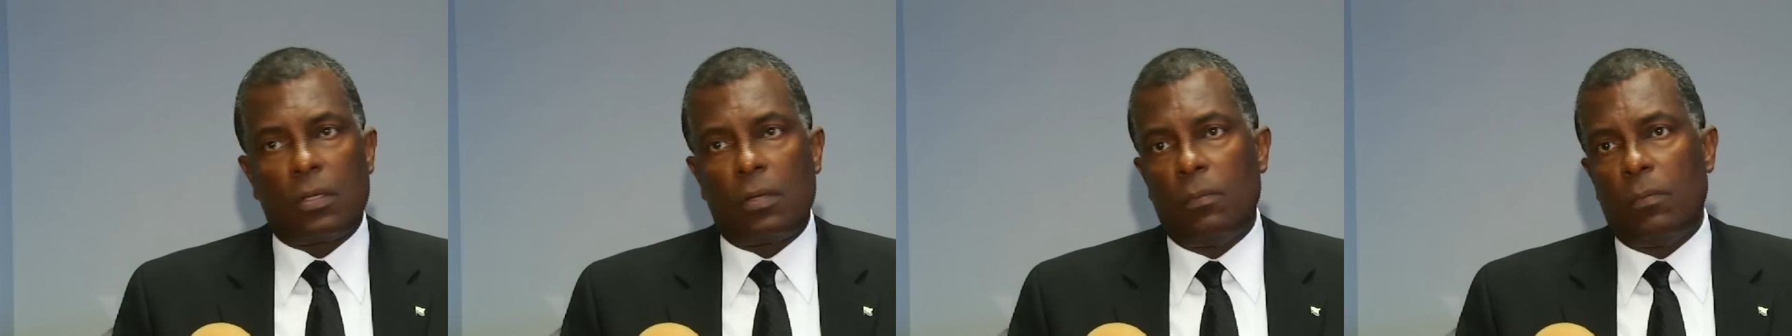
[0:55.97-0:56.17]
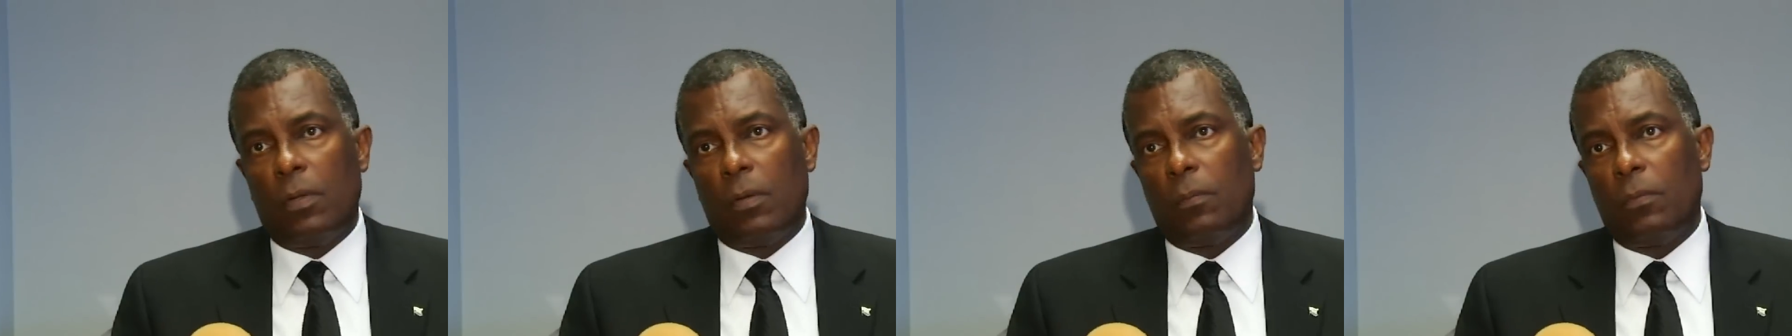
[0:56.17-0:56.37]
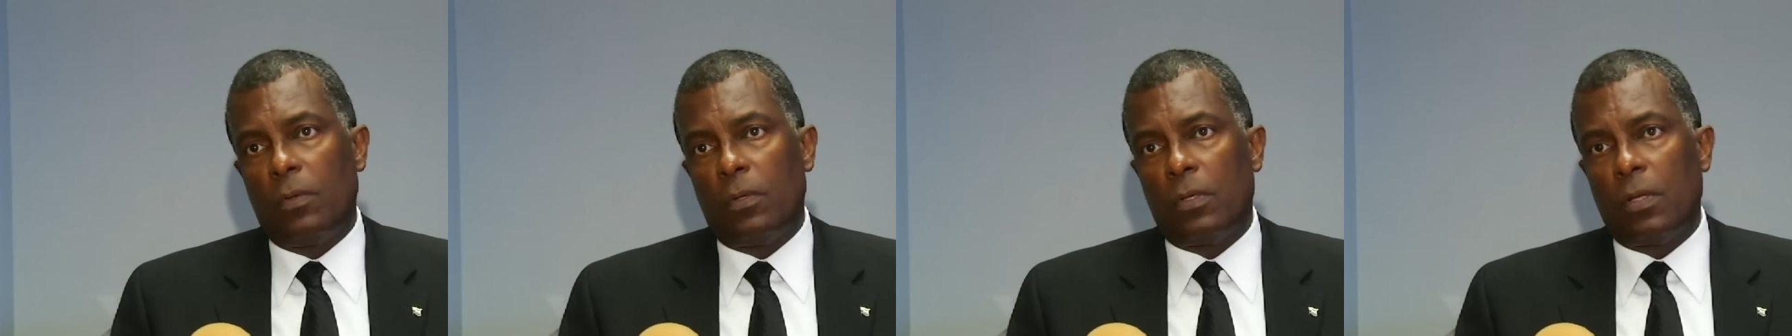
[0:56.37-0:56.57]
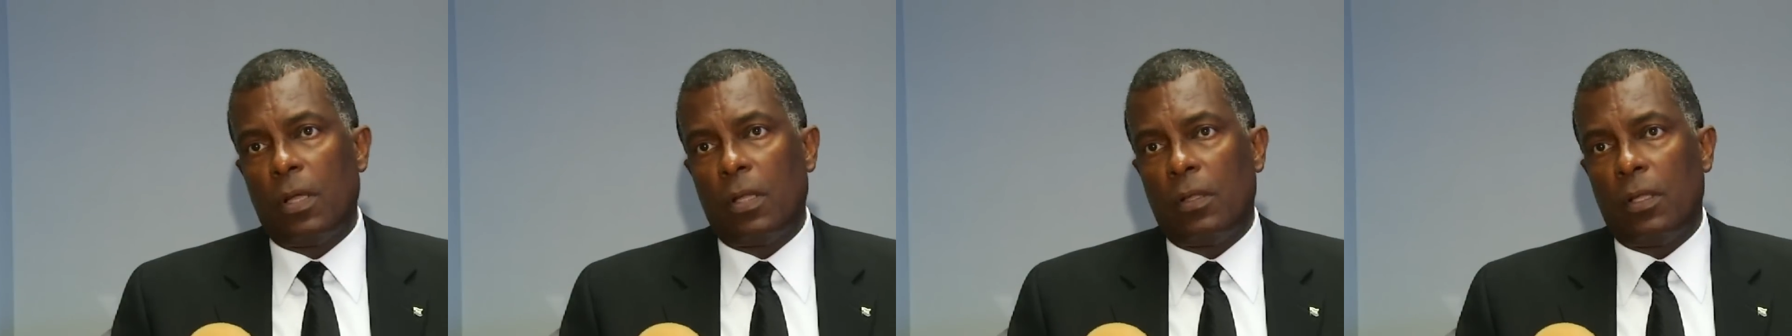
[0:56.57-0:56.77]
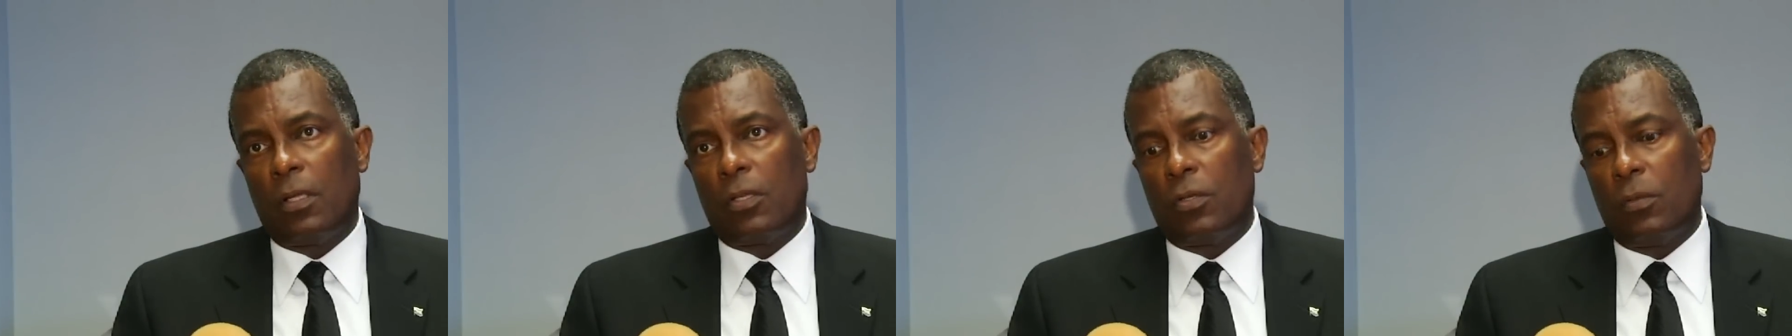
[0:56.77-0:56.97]
commitment,
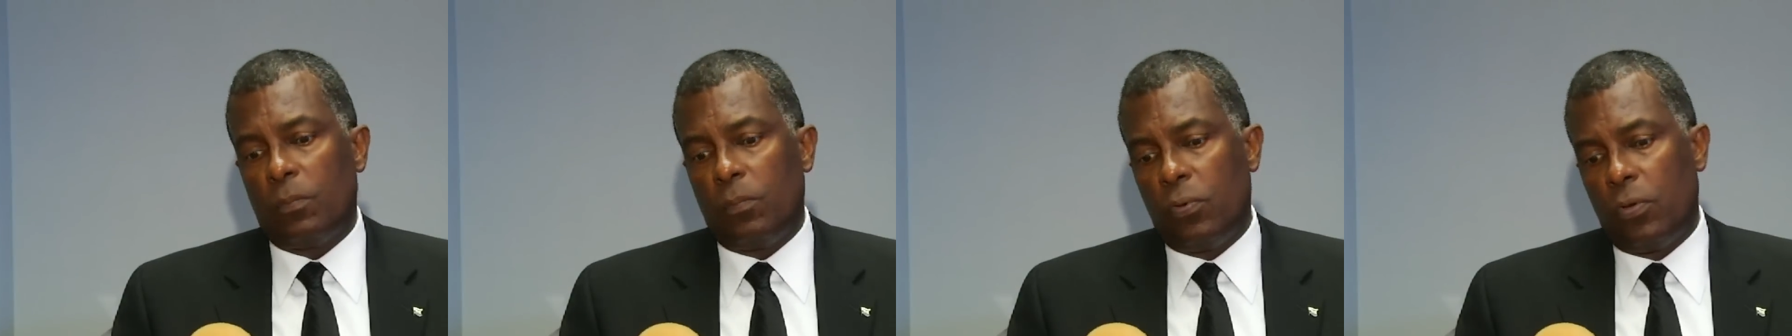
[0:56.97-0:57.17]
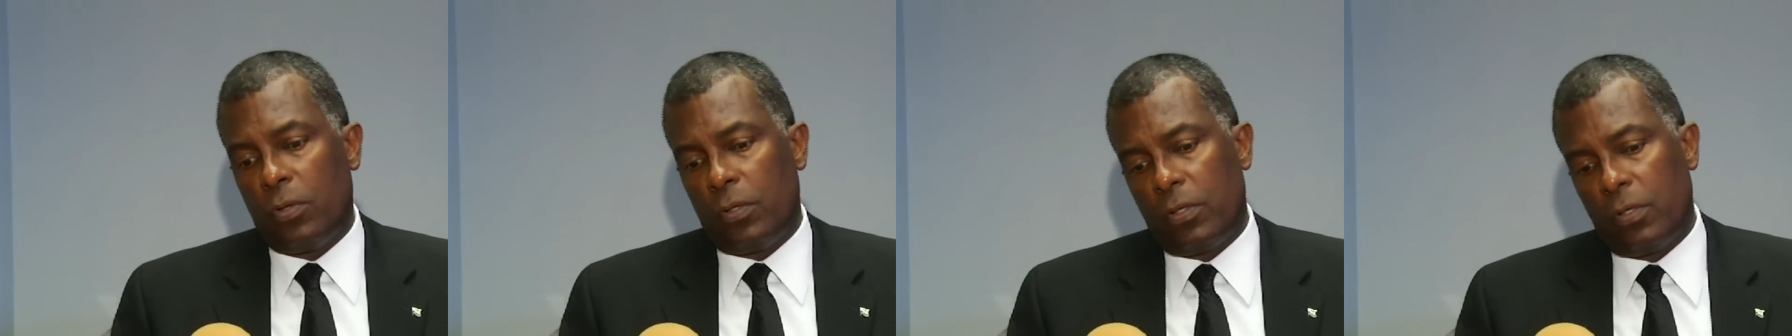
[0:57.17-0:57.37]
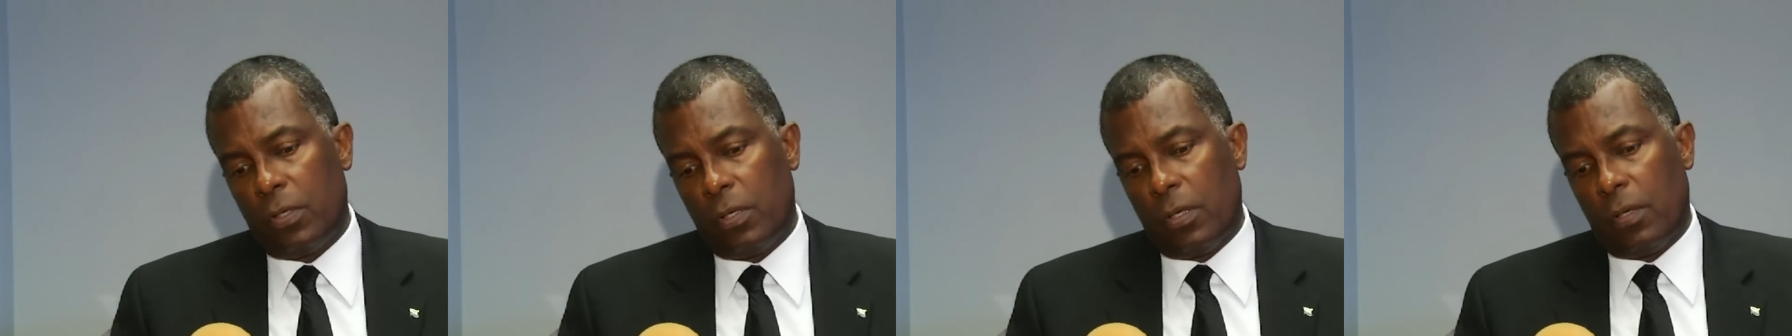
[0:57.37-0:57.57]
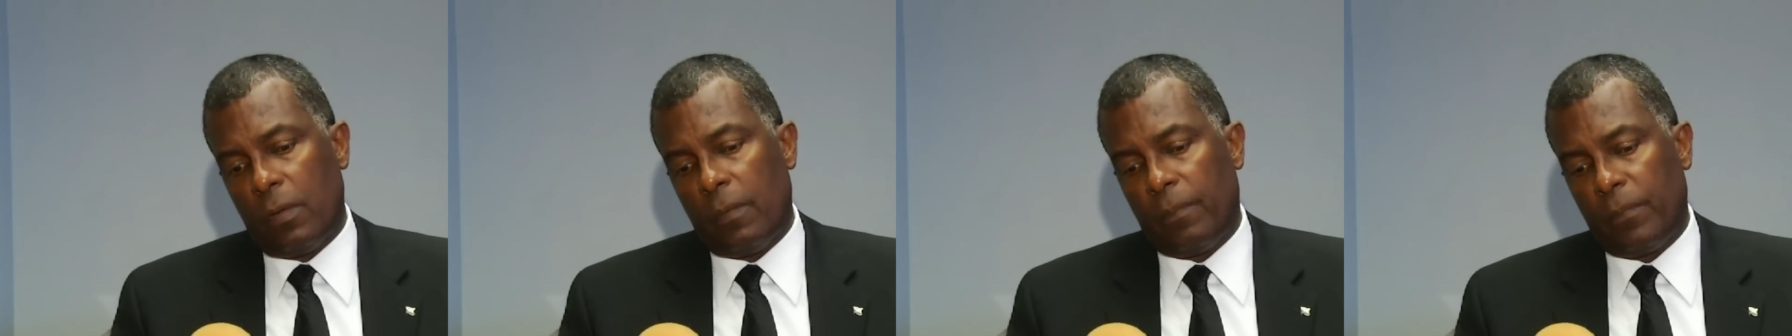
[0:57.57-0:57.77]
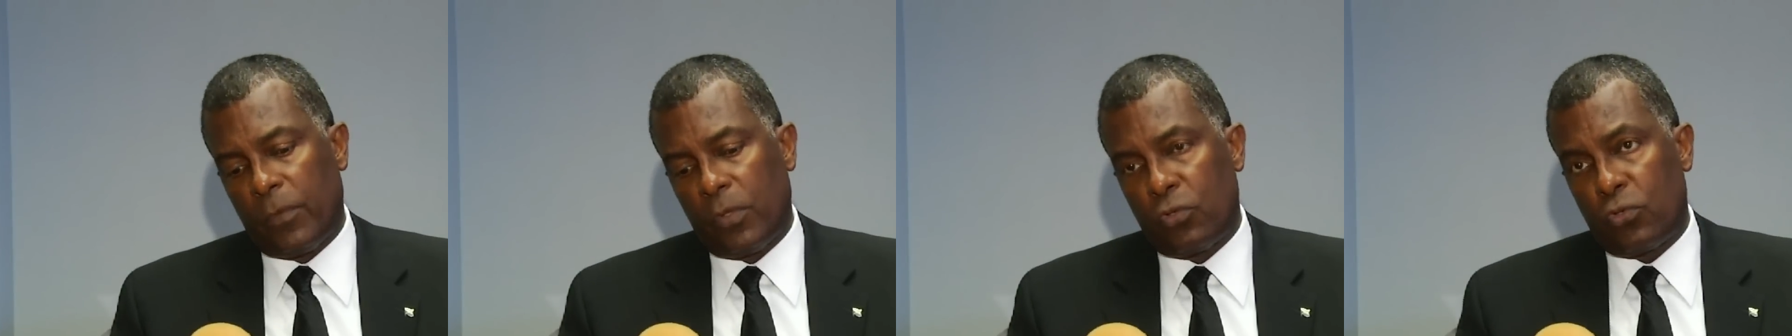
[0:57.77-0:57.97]
I think, to put uh,